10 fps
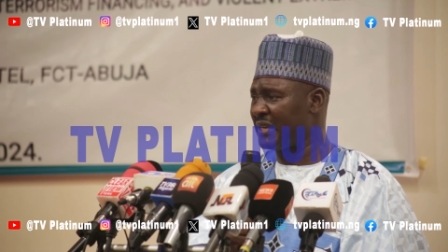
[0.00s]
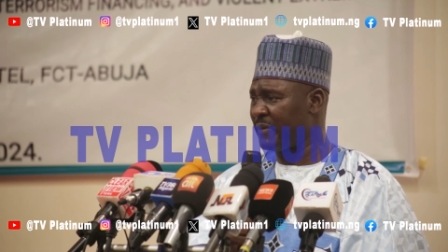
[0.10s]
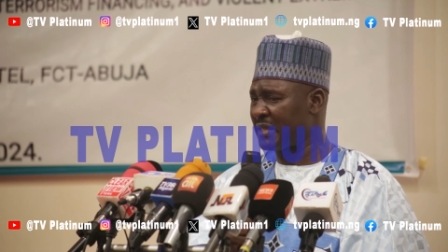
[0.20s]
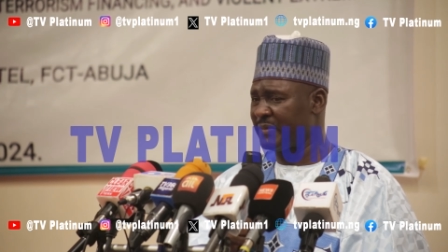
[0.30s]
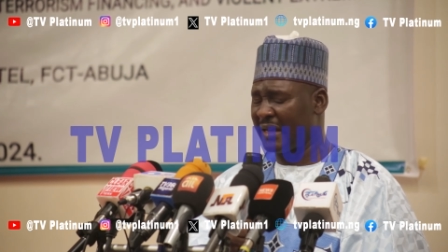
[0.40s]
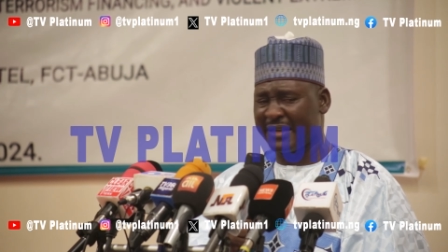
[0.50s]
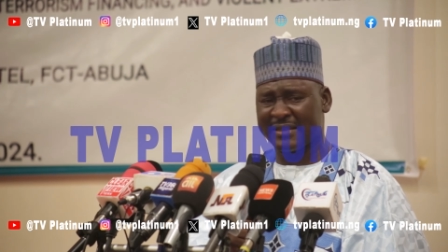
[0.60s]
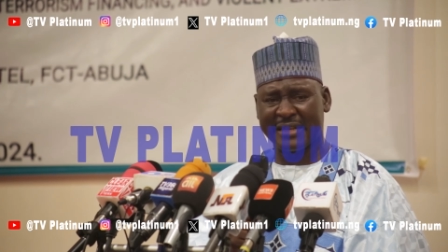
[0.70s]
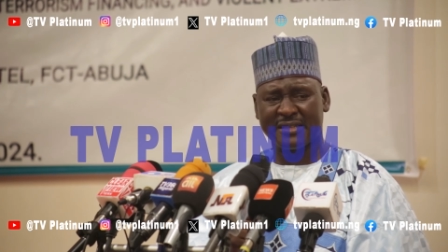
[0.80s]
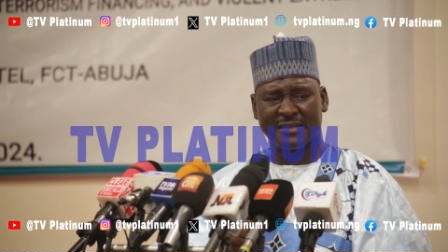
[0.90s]
department, and
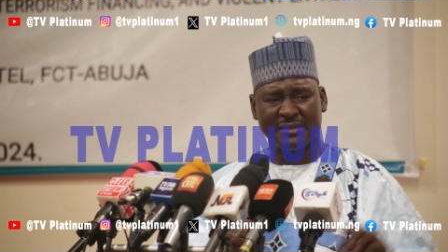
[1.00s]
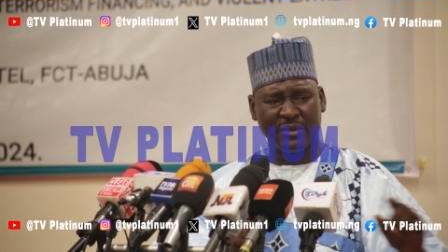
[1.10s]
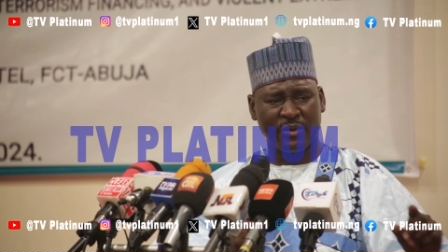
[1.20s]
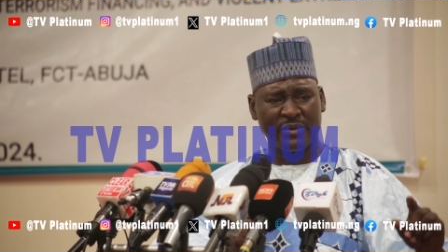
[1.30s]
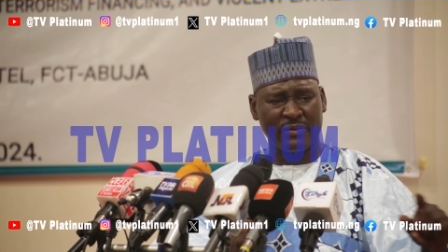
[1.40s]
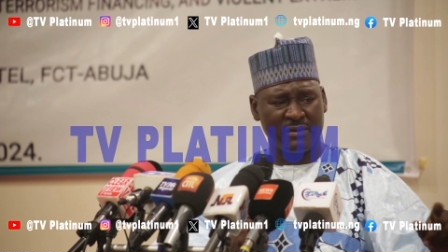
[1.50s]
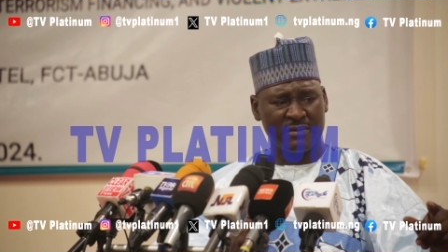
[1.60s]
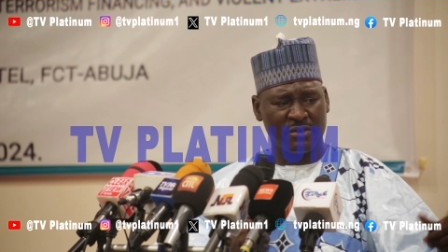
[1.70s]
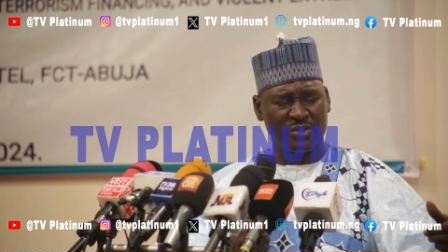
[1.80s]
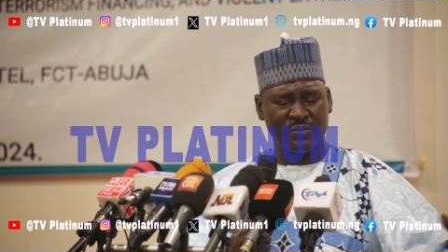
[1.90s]
that,
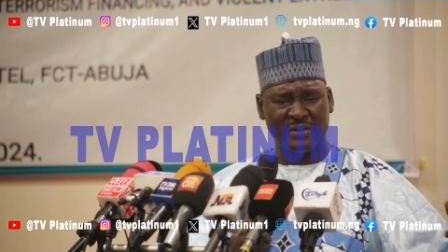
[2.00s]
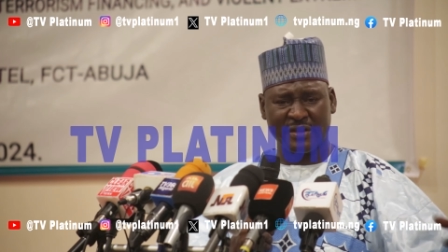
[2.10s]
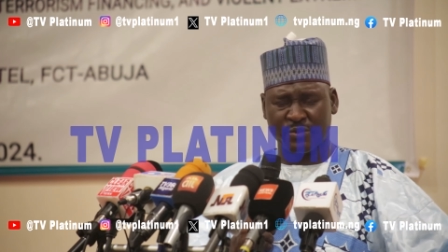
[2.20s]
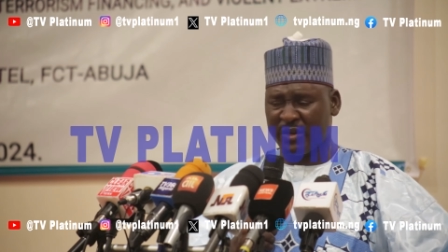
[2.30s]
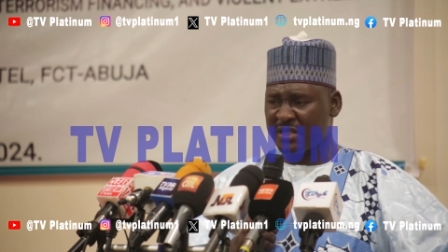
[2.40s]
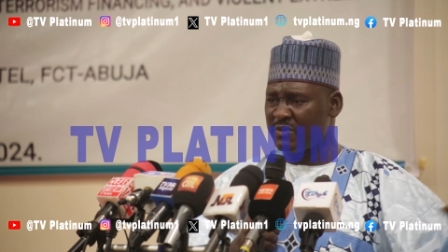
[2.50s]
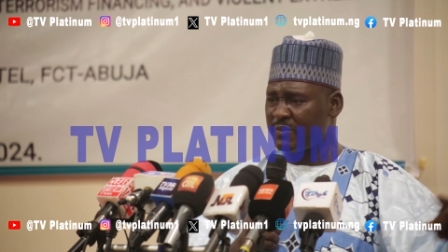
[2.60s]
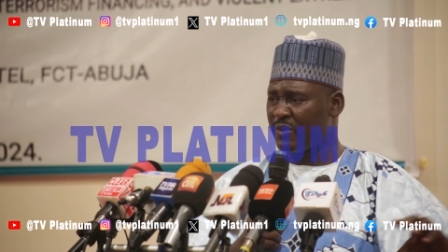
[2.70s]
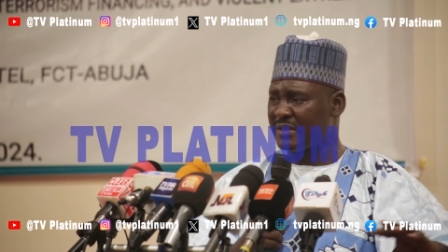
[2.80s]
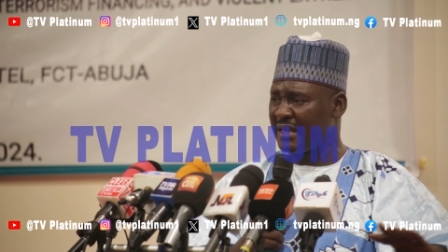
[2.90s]
used to be responsible
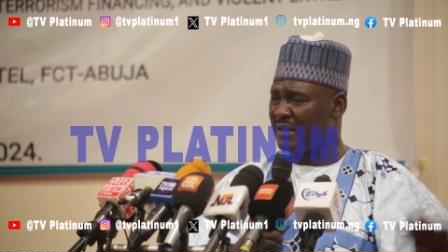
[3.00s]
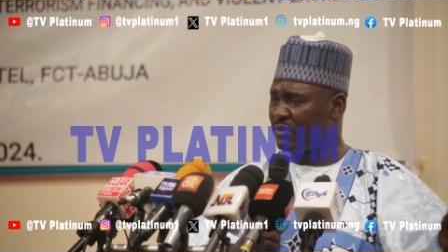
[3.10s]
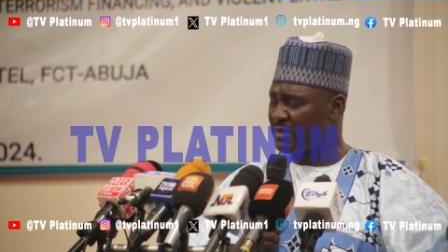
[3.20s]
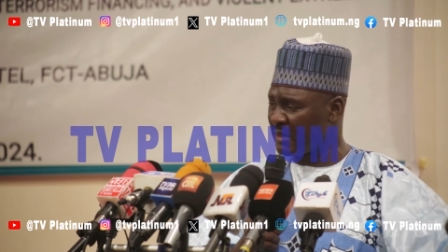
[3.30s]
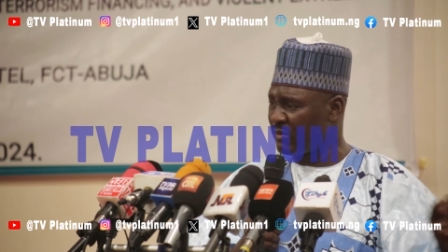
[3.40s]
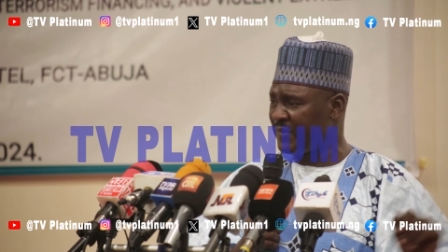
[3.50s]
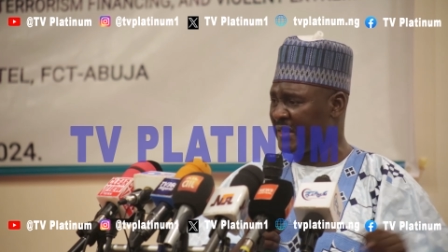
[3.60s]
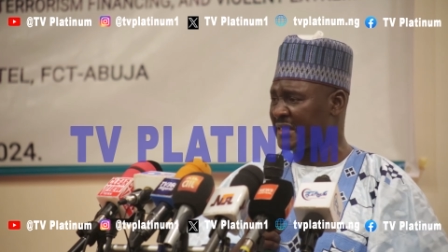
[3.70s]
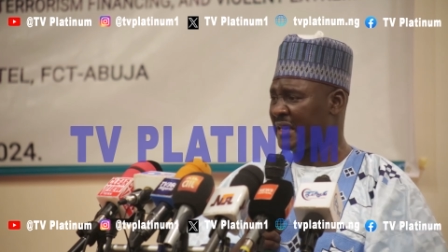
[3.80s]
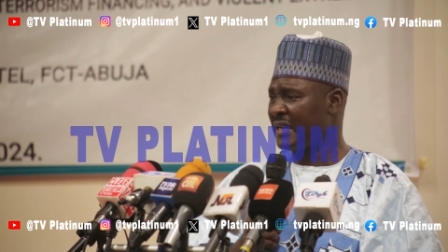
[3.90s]
for dealing with some of
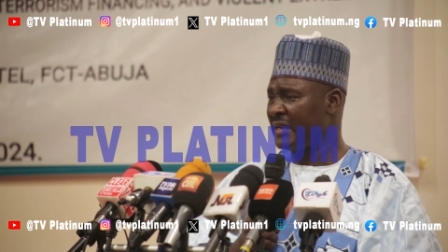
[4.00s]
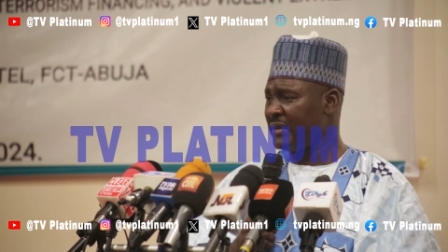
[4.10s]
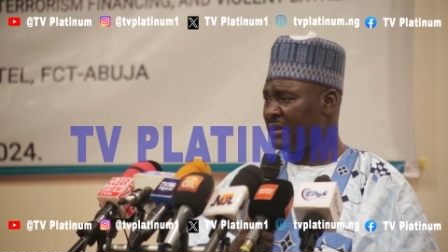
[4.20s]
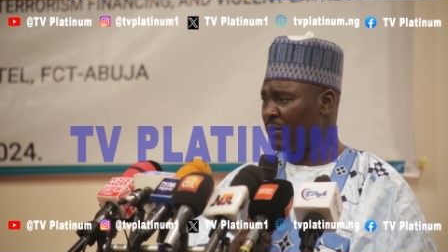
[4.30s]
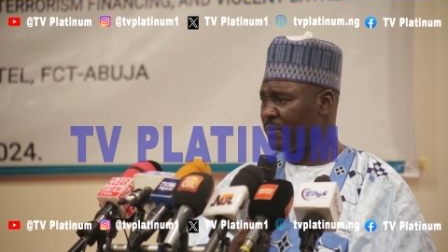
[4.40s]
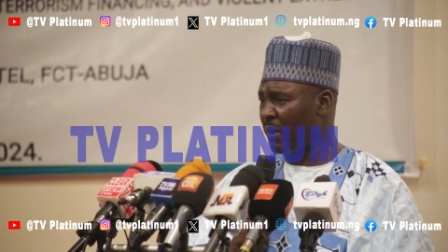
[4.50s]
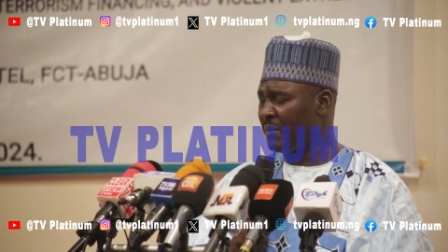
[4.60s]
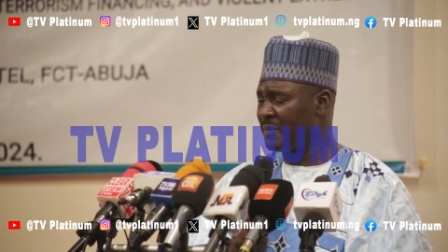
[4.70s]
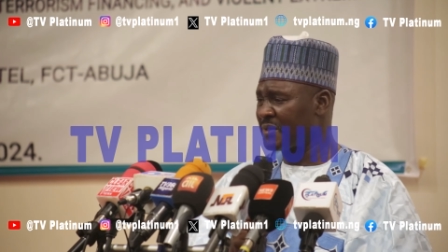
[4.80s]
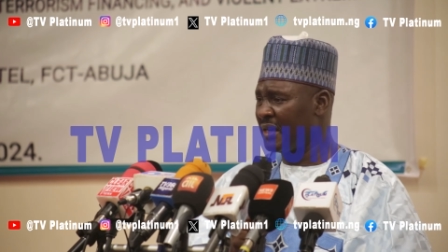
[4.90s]
these,
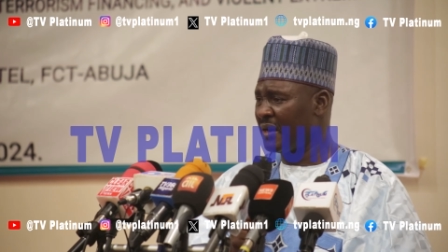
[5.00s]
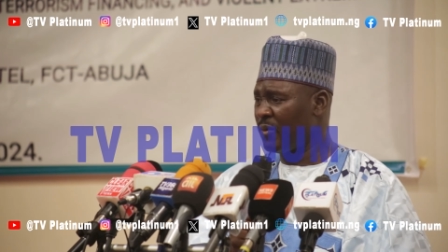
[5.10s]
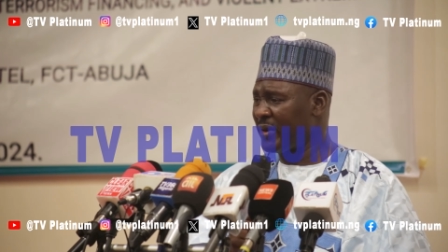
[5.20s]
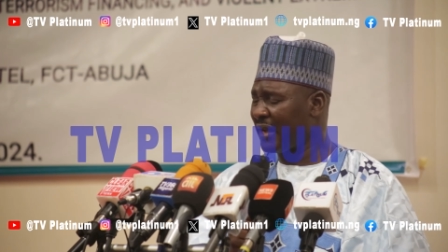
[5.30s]
problems. We